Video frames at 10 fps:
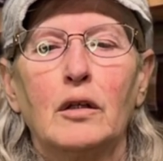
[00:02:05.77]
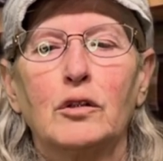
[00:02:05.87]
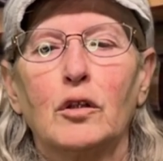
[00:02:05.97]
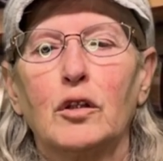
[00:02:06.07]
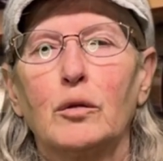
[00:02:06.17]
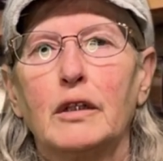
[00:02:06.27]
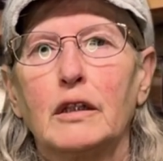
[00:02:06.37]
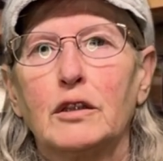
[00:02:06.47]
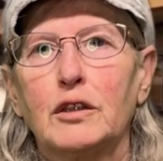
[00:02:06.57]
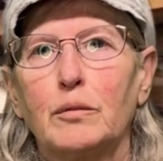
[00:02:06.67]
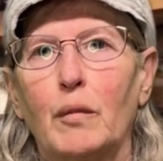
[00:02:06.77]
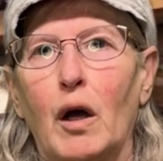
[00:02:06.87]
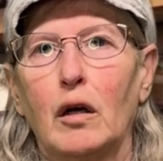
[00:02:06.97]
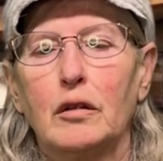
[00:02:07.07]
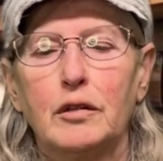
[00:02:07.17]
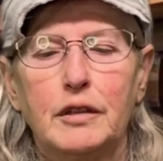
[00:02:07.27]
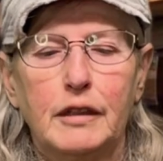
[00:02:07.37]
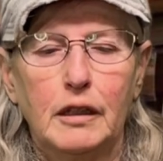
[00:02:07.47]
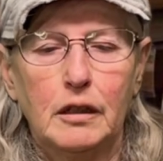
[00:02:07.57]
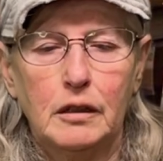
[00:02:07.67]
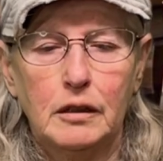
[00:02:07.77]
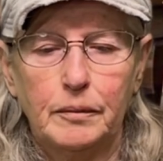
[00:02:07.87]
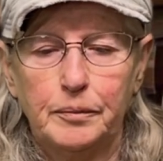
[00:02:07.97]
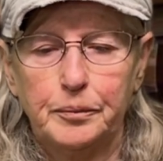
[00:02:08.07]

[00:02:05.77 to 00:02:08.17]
so you'd get smaller sticks.